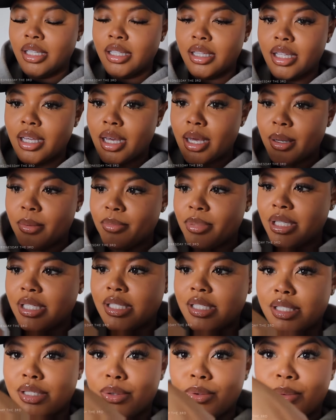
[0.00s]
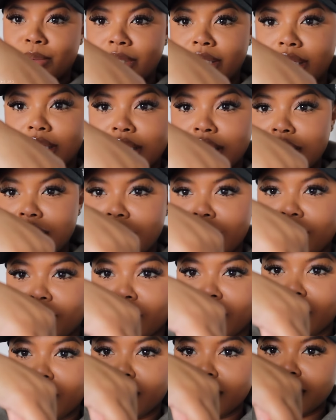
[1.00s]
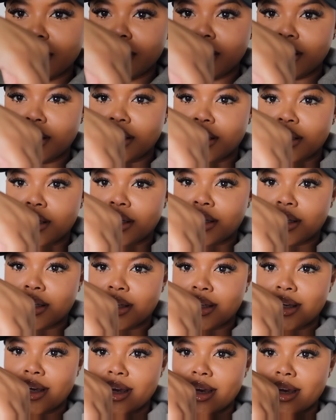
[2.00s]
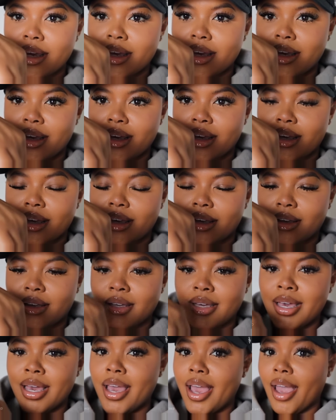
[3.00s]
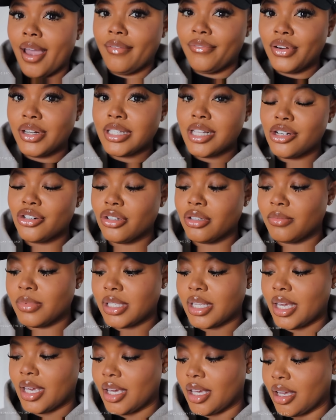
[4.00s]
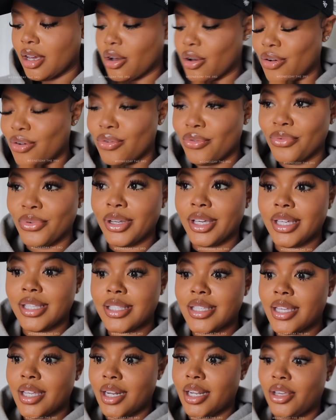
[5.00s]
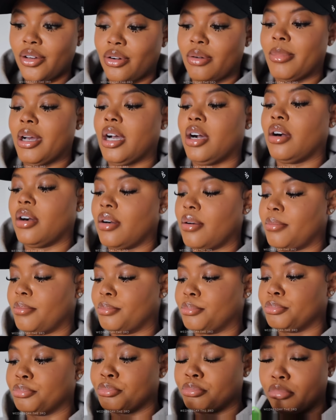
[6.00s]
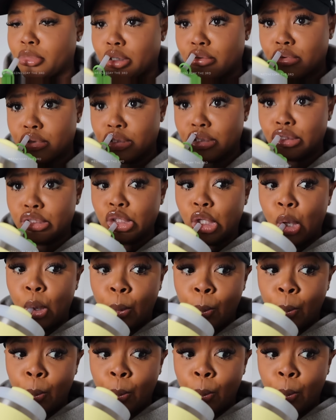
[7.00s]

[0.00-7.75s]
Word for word: The hump is going down, can y'all see? Yeah, at first that joint was like a whole freaking titty on my um my wrist.